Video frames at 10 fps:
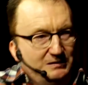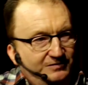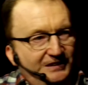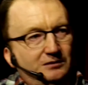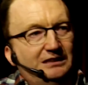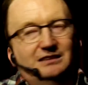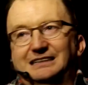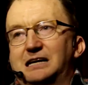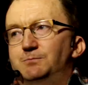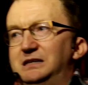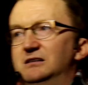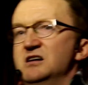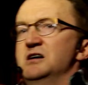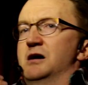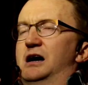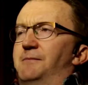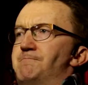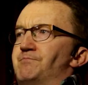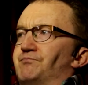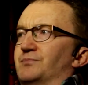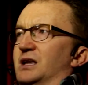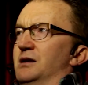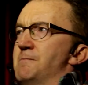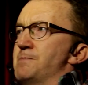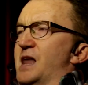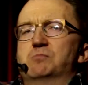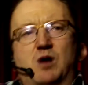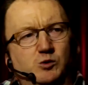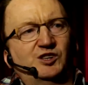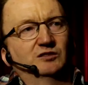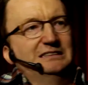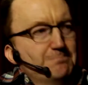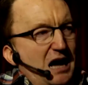been feeling like I'd been emotionally